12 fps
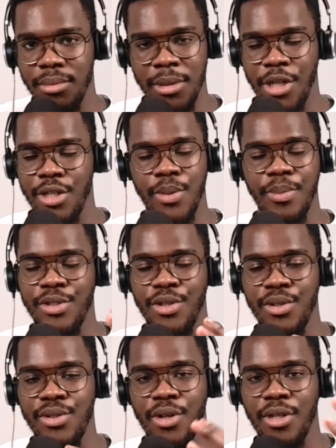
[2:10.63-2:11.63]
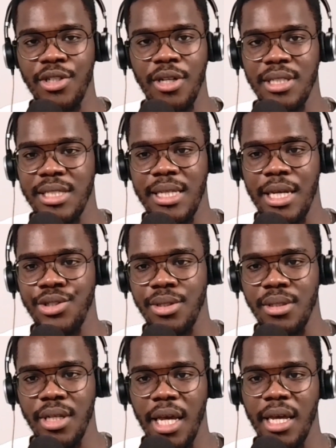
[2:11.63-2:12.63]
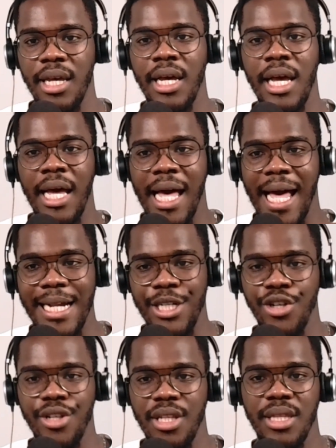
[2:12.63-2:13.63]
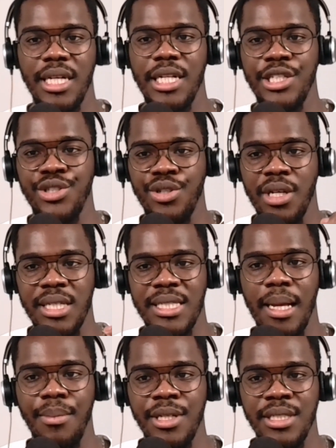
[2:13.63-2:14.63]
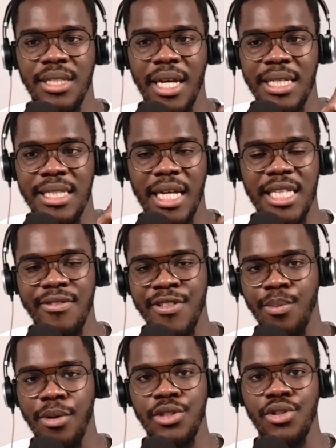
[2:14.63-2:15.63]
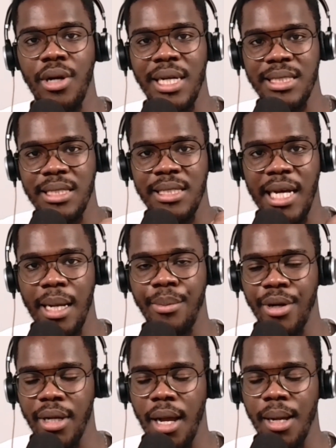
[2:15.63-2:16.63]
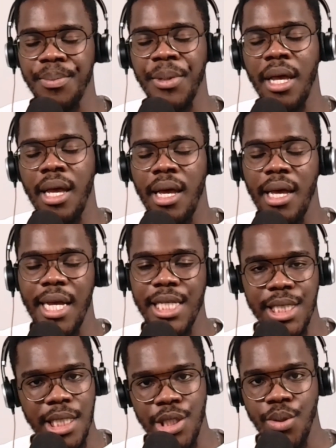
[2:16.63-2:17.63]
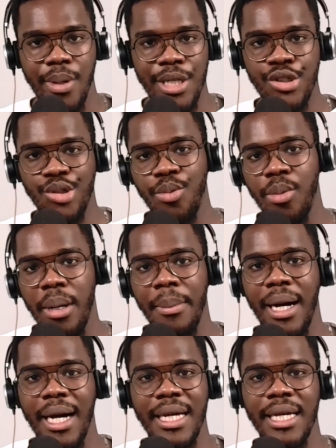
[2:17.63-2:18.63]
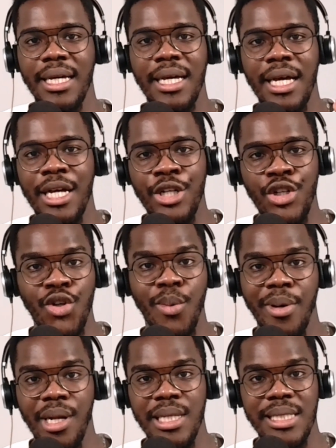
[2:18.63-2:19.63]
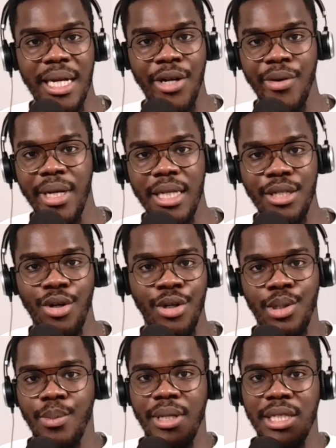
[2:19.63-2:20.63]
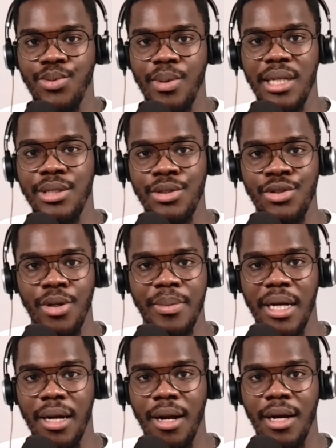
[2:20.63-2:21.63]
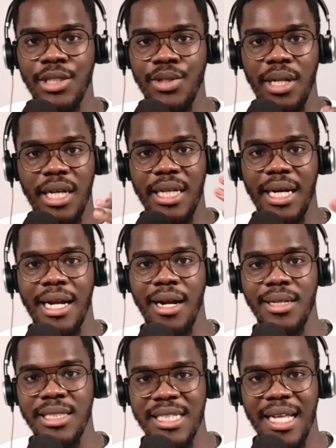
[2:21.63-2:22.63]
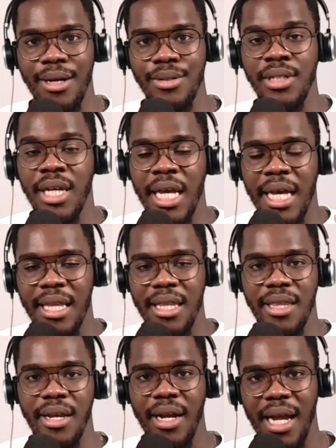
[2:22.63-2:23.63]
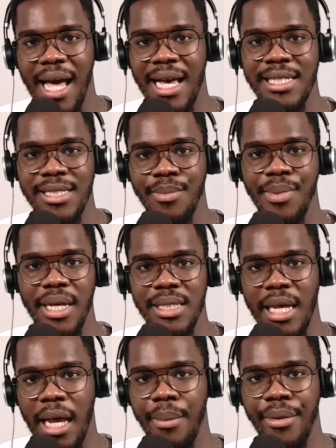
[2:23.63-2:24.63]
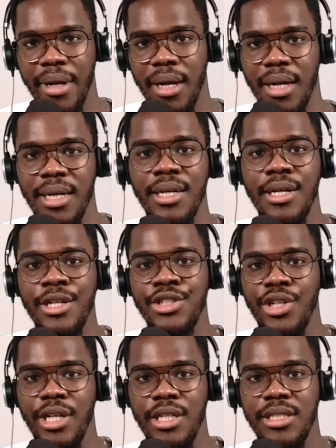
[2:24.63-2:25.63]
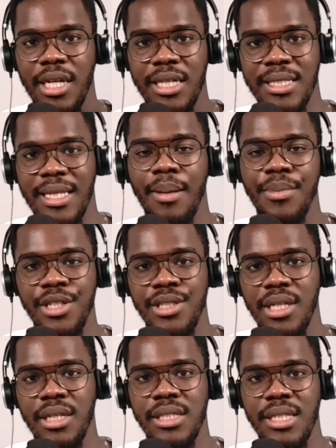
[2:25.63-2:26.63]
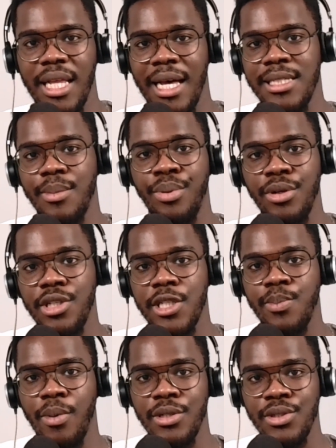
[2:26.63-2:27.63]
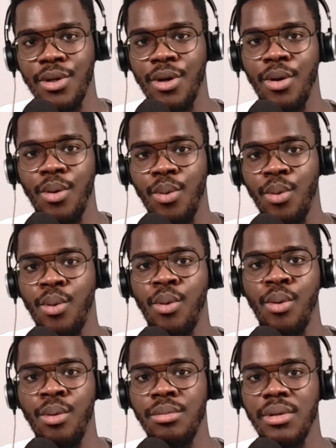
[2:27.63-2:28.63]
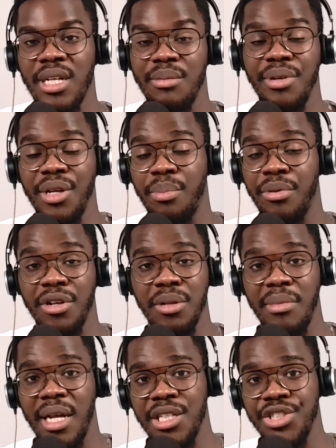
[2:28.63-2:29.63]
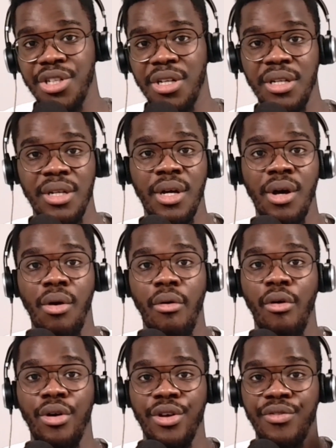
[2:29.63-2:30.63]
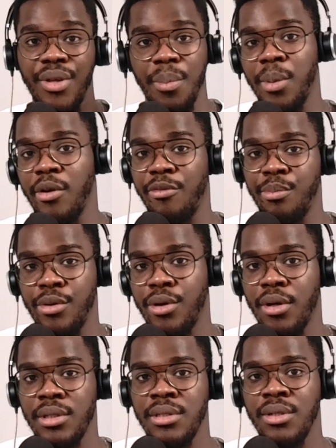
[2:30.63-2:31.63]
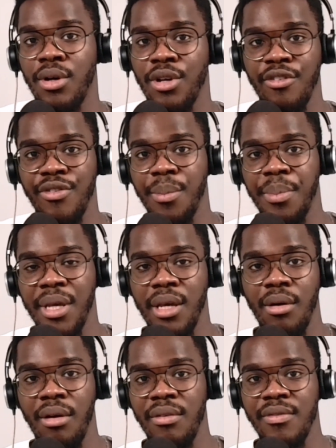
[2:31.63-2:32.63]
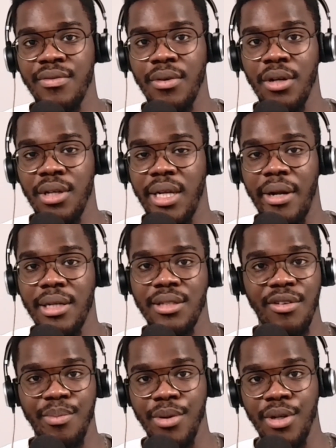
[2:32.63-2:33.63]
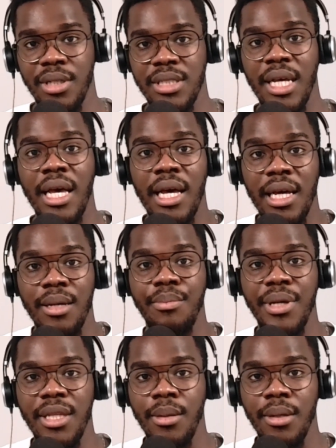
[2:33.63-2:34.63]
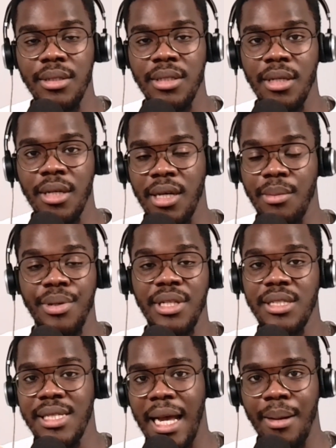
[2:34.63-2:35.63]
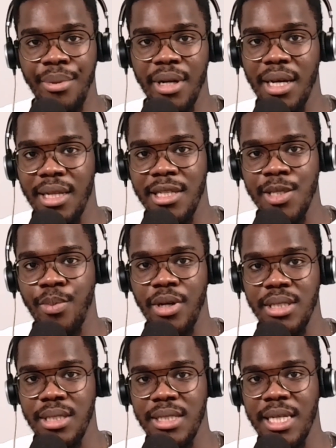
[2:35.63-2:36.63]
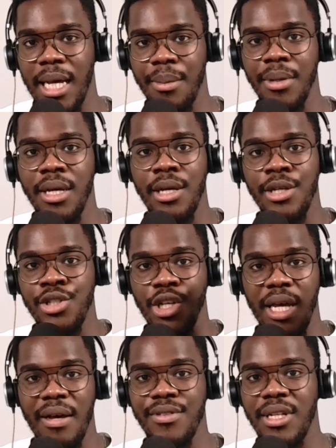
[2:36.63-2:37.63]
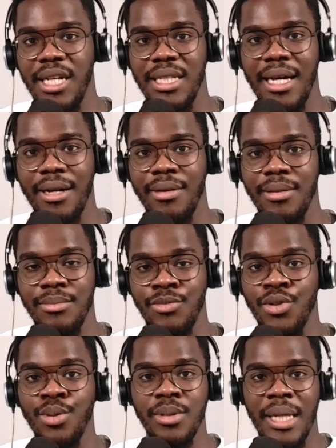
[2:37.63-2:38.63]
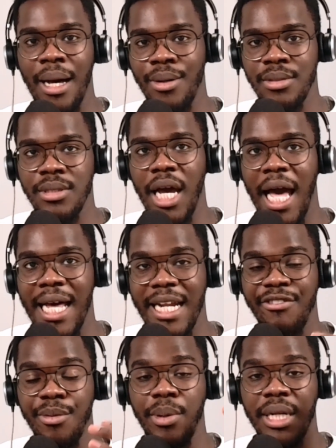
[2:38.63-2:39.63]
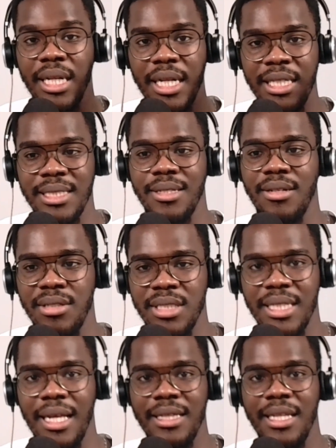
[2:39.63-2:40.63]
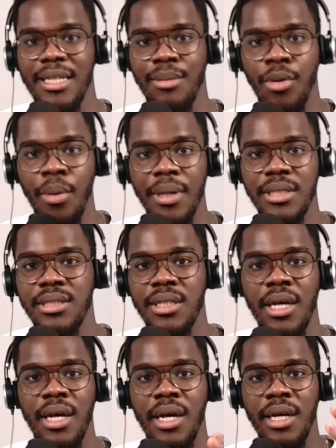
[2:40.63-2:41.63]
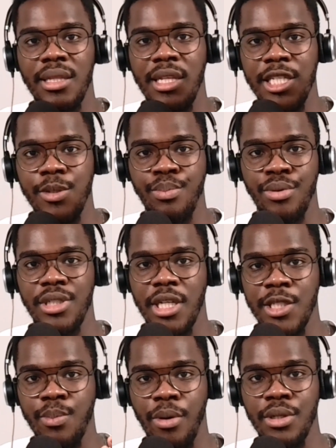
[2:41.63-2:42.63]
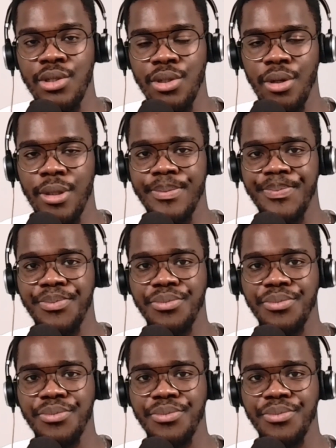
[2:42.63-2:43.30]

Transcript: that you're supposed to use to conduct the session. Okay. Another thing is you establish the executive sponsor as the tiebreaker. A situation whereby nobody is agreeing or nobody is willing to drop their cards or lay their cards down, there has to be a tiebreaker. So you need to establish it as the project sponsor who can be your product manager or your VP of product or your VP or your director of product could be the could be the tiebreaker at this point in time. So you have to lay that rule down and everybody needs to understand that the moment this project sponsor